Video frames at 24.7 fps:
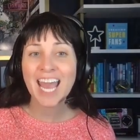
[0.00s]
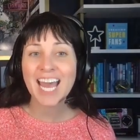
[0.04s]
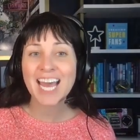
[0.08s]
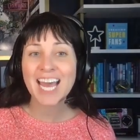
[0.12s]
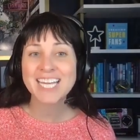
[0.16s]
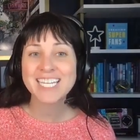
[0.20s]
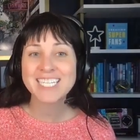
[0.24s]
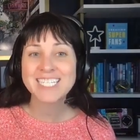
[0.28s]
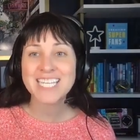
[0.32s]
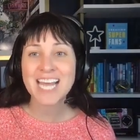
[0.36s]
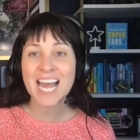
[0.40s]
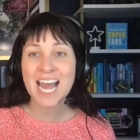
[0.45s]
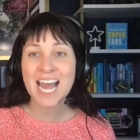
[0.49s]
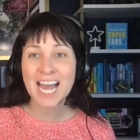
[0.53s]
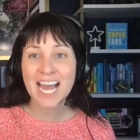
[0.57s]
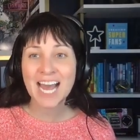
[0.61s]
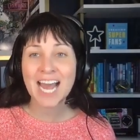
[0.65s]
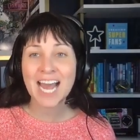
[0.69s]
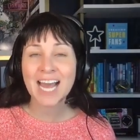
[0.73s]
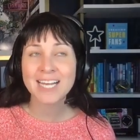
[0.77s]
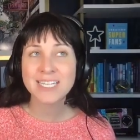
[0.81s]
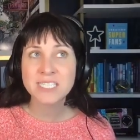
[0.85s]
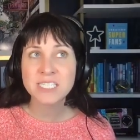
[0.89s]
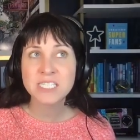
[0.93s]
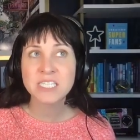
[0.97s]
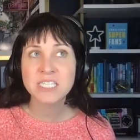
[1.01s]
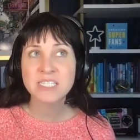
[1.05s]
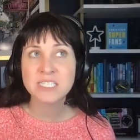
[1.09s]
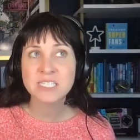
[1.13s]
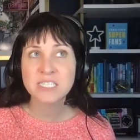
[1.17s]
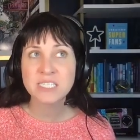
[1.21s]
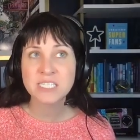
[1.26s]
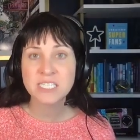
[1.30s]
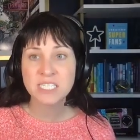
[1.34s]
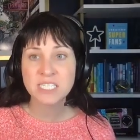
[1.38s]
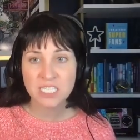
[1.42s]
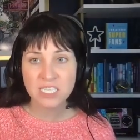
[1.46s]
And as the
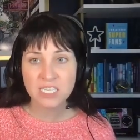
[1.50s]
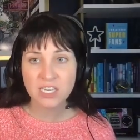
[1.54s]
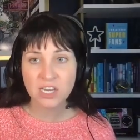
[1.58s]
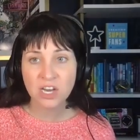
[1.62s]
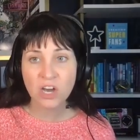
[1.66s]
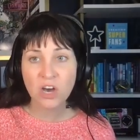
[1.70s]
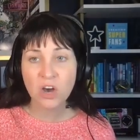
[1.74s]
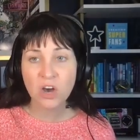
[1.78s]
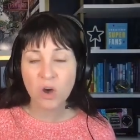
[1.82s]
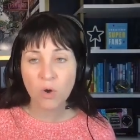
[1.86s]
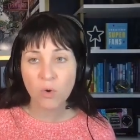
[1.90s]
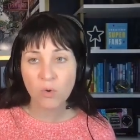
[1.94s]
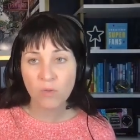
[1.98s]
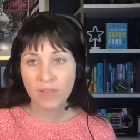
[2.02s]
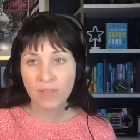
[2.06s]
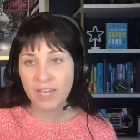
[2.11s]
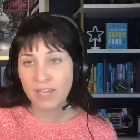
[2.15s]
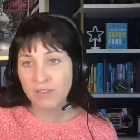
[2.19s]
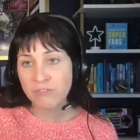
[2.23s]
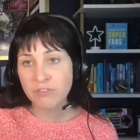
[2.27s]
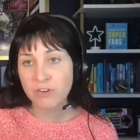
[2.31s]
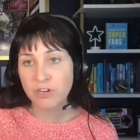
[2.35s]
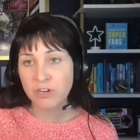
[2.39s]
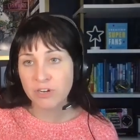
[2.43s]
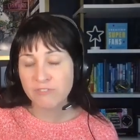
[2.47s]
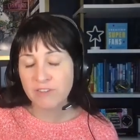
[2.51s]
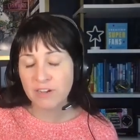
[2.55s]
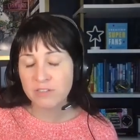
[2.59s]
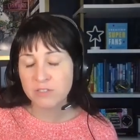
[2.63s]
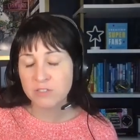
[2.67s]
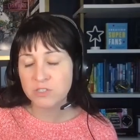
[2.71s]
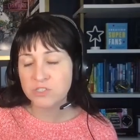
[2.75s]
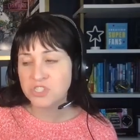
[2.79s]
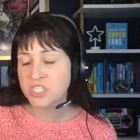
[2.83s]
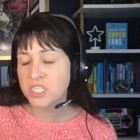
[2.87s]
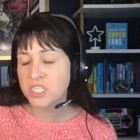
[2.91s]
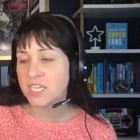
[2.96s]
CEO, like if you're a
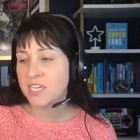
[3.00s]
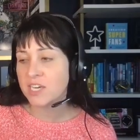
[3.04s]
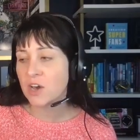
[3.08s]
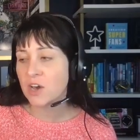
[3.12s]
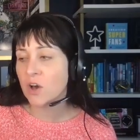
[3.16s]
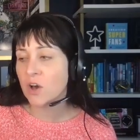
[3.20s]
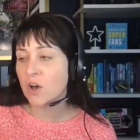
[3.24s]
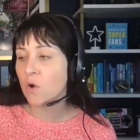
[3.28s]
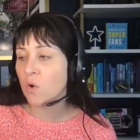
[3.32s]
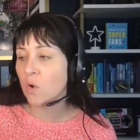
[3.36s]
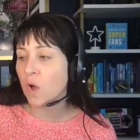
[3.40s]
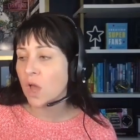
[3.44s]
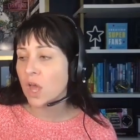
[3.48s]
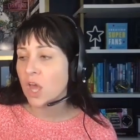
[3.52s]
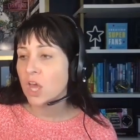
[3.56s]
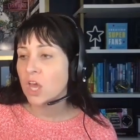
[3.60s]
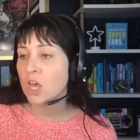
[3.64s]
founder CEO,